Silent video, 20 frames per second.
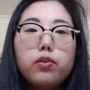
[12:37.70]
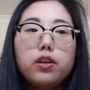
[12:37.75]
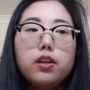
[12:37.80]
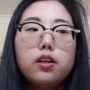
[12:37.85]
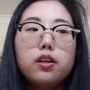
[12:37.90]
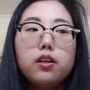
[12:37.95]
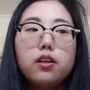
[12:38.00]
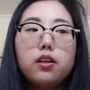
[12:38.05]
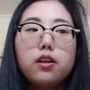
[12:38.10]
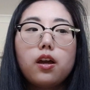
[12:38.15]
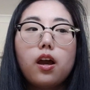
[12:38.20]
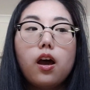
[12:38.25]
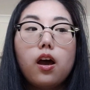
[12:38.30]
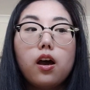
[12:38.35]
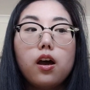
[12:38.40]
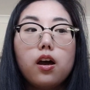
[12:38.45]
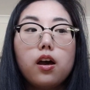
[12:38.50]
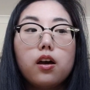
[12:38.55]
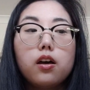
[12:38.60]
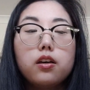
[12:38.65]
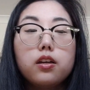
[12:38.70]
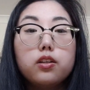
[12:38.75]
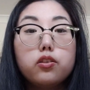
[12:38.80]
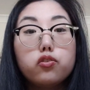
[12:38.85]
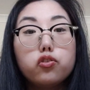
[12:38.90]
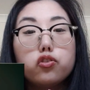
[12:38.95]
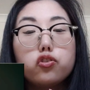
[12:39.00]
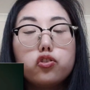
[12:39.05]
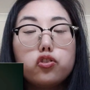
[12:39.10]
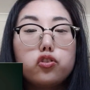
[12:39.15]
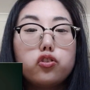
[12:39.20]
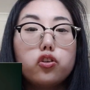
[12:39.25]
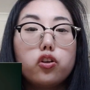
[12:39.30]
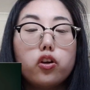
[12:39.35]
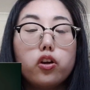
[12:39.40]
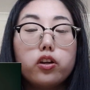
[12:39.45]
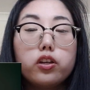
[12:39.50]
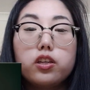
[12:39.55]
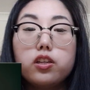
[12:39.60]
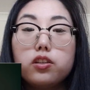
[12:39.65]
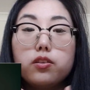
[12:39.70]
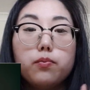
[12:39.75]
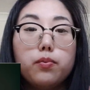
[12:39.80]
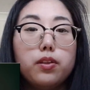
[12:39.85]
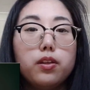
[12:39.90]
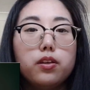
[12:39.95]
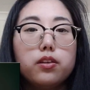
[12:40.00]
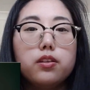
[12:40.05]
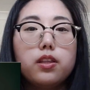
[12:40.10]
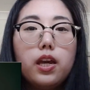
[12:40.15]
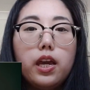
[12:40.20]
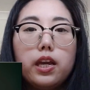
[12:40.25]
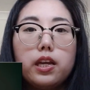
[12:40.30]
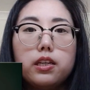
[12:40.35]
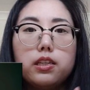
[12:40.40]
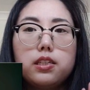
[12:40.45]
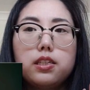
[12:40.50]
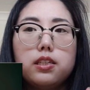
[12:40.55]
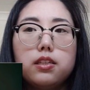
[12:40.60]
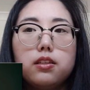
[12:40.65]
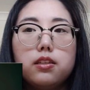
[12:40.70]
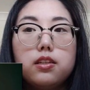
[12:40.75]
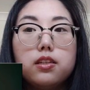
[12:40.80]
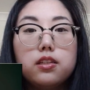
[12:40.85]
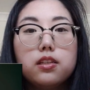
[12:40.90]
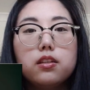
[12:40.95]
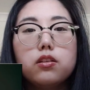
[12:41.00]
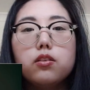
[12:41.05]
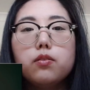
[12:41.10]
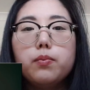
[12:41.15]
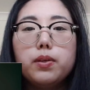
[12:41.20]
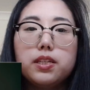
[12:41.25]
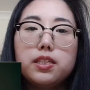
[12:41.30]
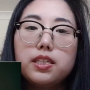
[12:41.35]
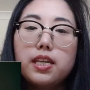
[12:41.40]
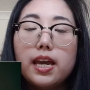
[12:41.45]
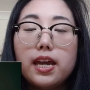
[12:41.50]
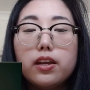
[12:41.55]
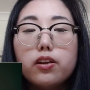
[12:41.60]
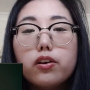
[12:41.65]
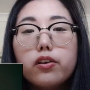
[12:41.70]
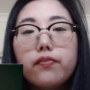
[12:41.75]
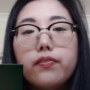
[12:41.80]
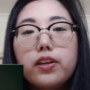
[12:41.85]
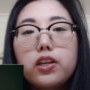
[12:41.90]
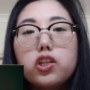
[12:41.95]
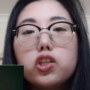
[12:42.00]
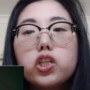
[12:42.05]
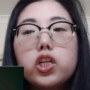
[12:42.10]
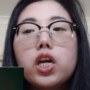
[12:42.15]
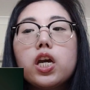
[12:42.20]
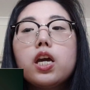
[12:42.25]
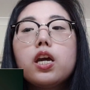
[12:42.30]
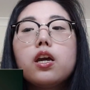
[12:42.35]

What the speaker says: we are introduced to her, she's a little bit standoffish.